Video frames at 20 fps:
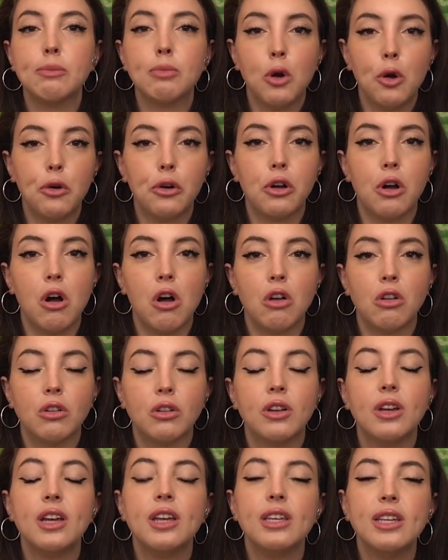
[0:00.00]
Protocol.
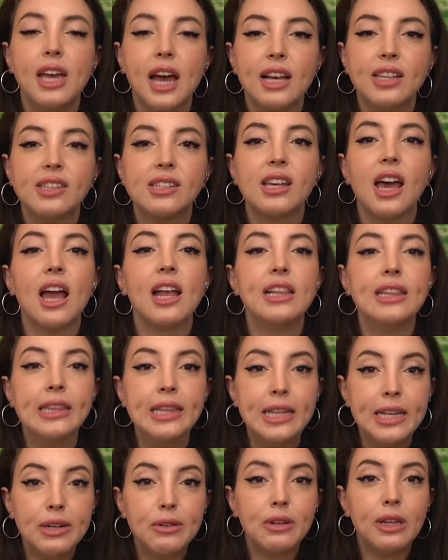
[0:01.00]
Yes, I
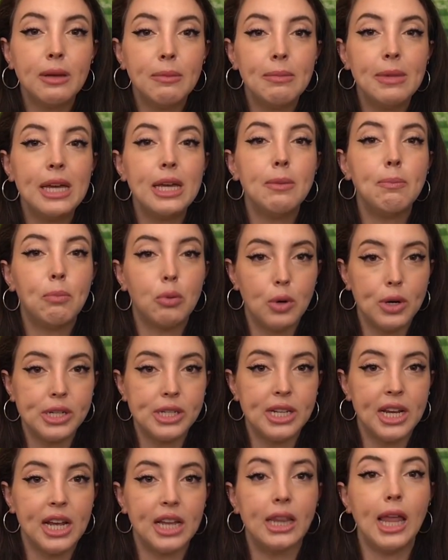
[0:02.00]
literally mean
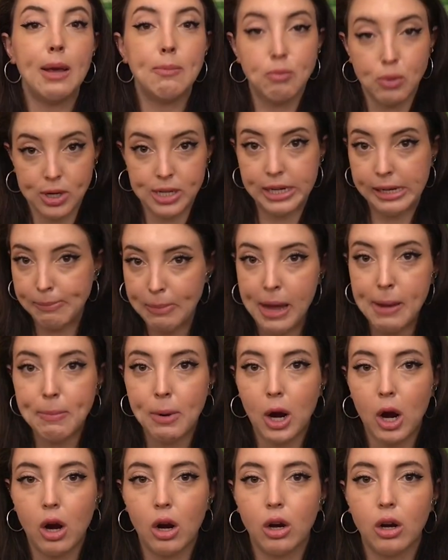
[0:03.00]
printing like printing
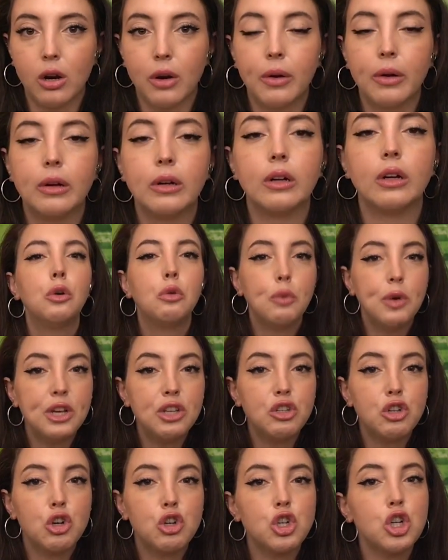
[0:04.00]
paper. The
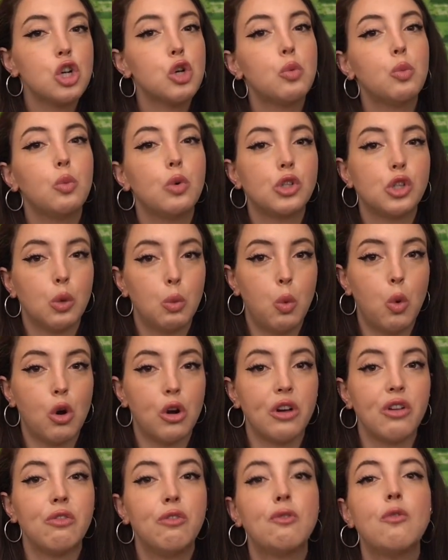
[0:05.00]
researcher was
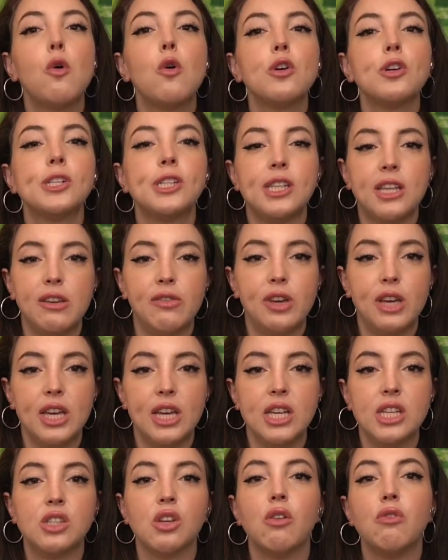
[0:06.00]
awarded four C
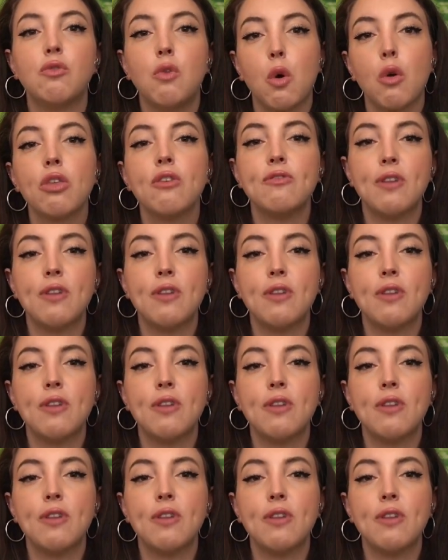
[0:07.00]
V Es for the